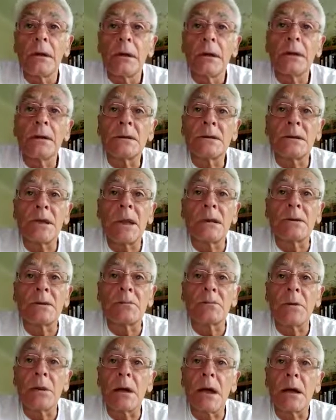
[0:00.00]
He and his
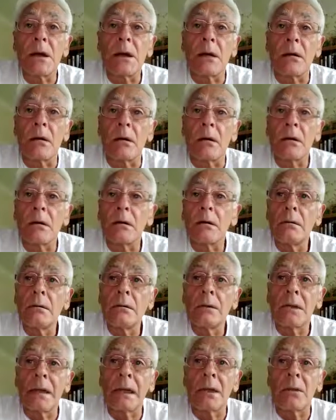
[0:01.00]
henchman Hancock,
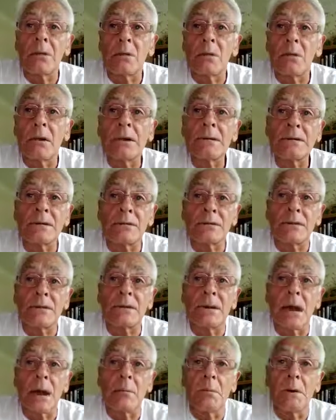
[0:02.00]
together with the rest of
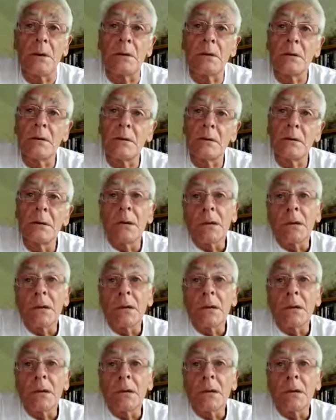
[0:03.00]
his cabinet,